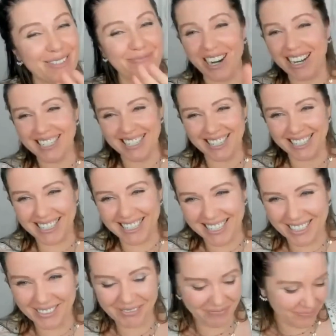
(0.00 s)

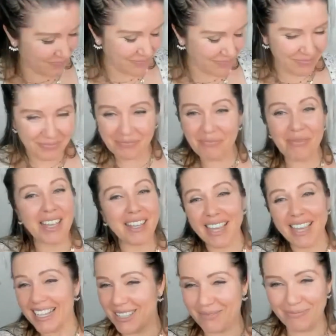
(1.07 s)
priceless. Yeah.
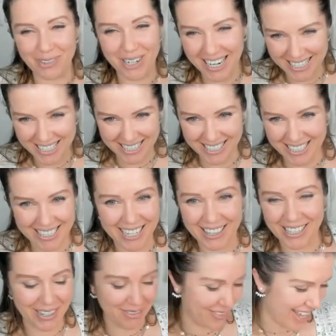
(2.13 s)
That's priceless. I
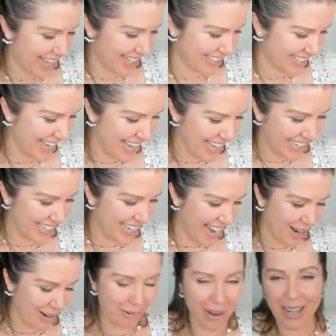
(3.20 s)
love that.
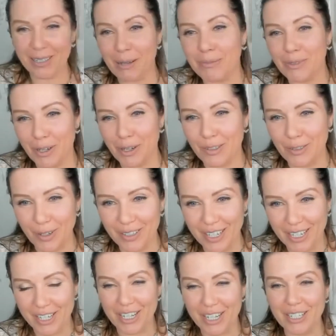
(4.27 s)
Yeah, welcome to
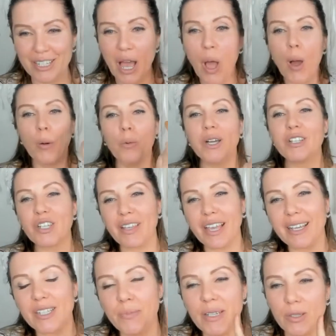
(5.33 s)
Contradictions, which
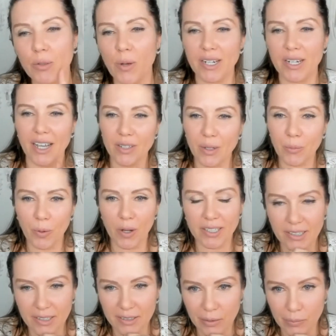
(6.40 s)
takes me to another
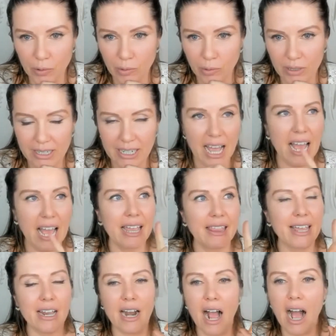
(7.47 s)
point in the book
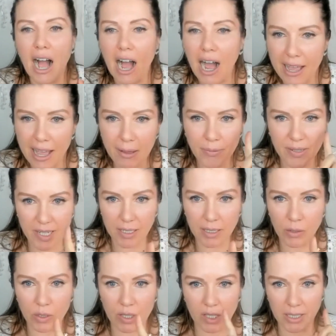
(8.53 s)
that I
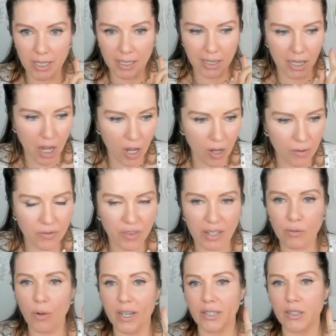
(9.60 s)
absolutely loved
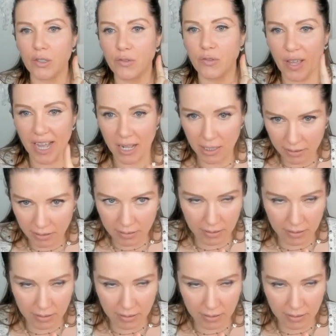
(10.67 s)
and was feeling